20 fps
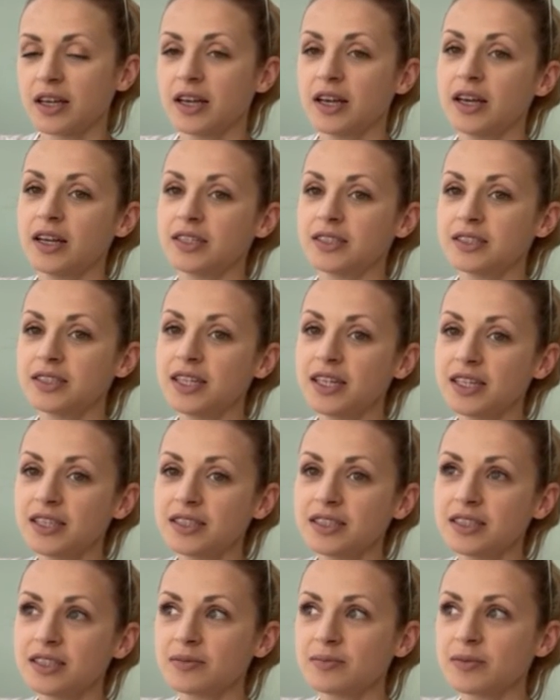And
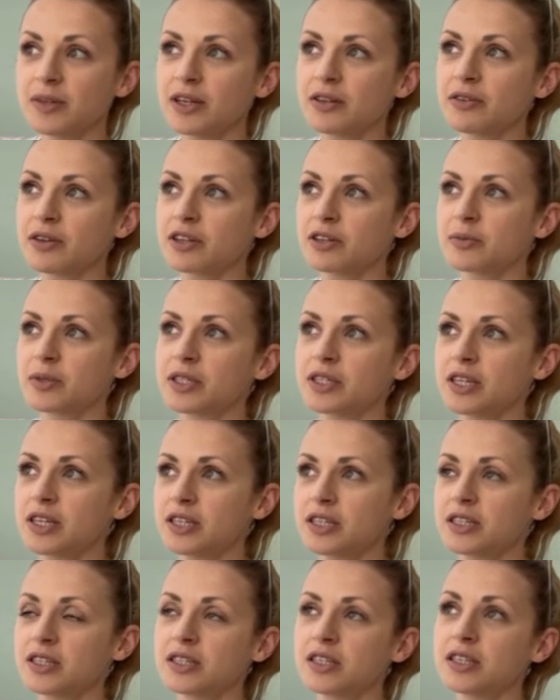then my
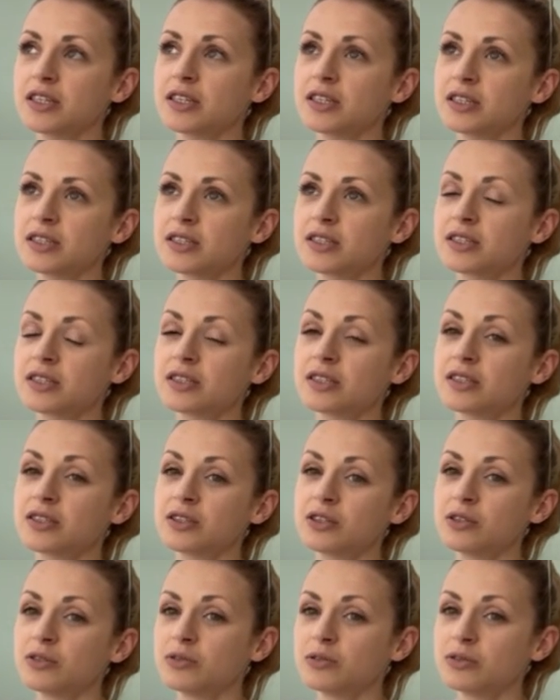recommendation is
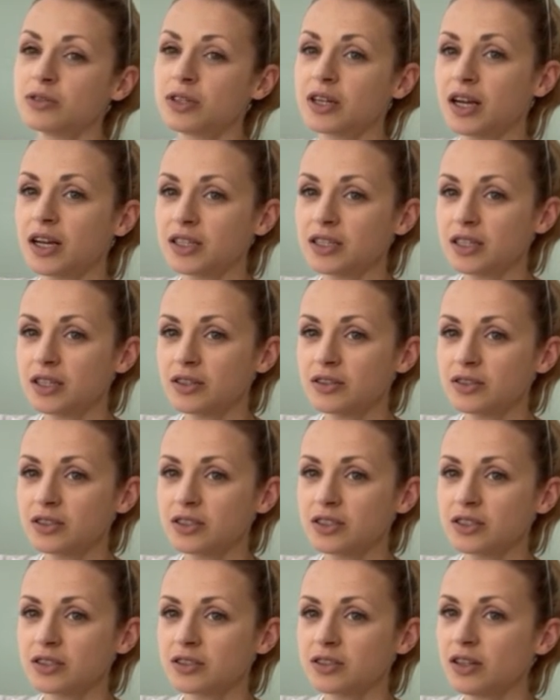to cut
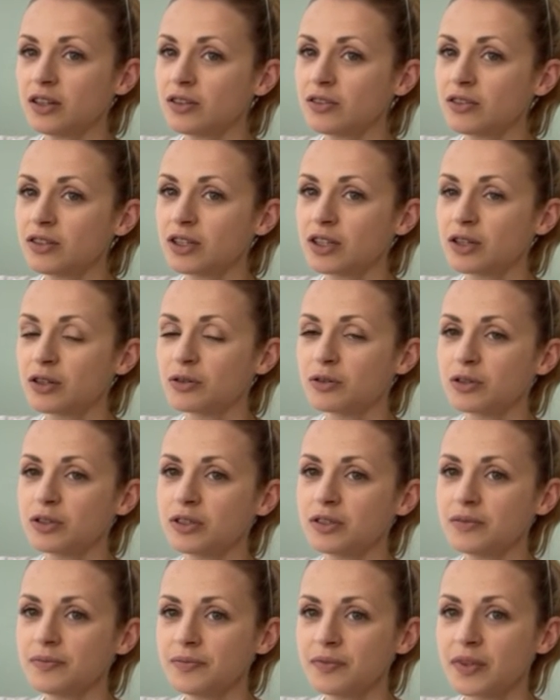out not only
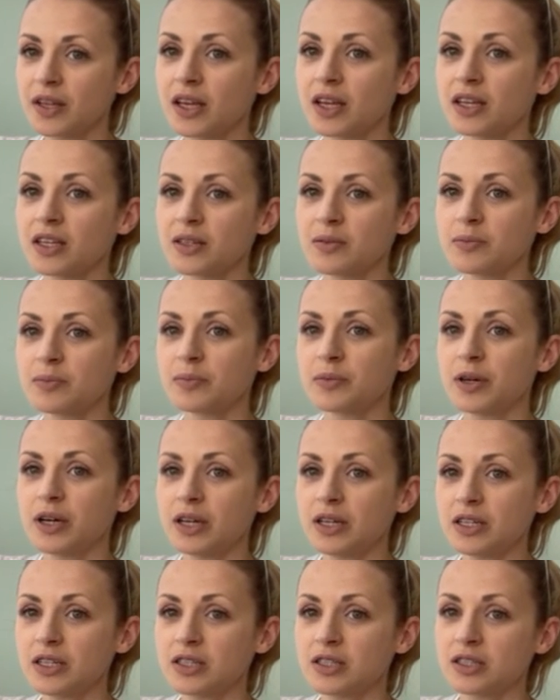gluten,
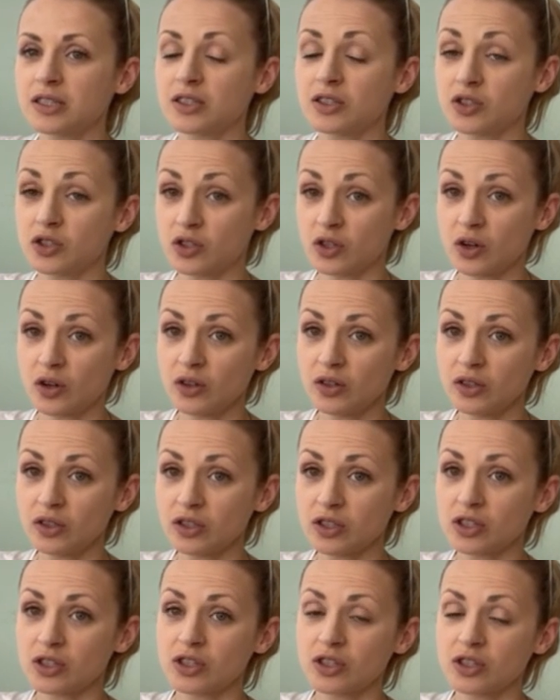but
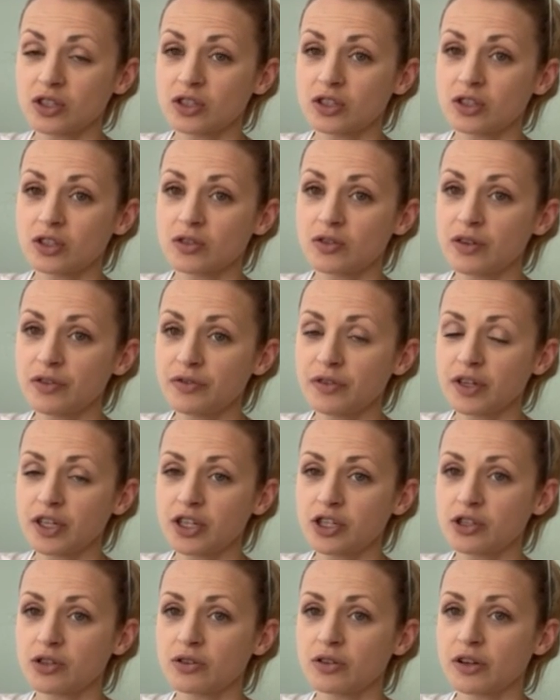salt,
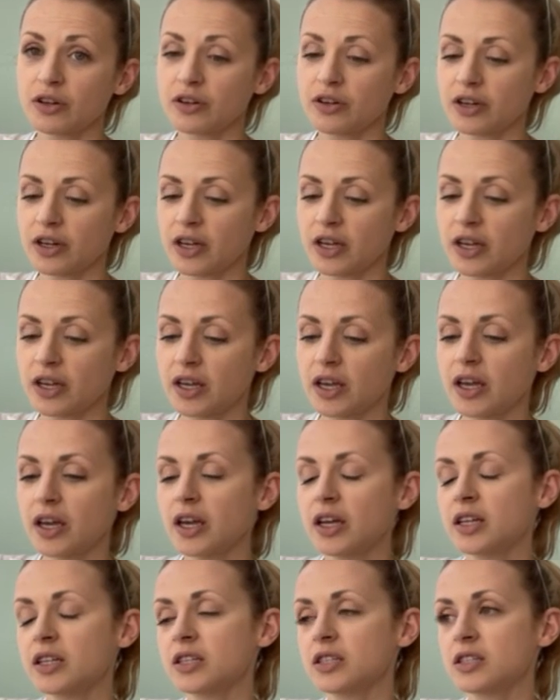refined sugar,
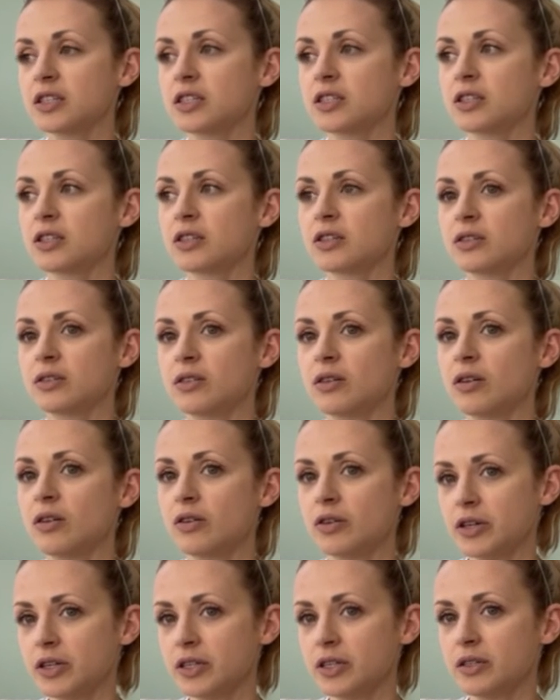and
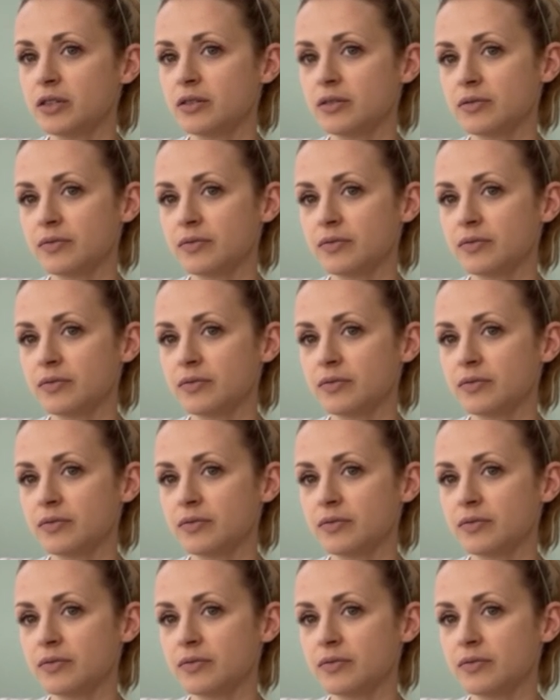oil,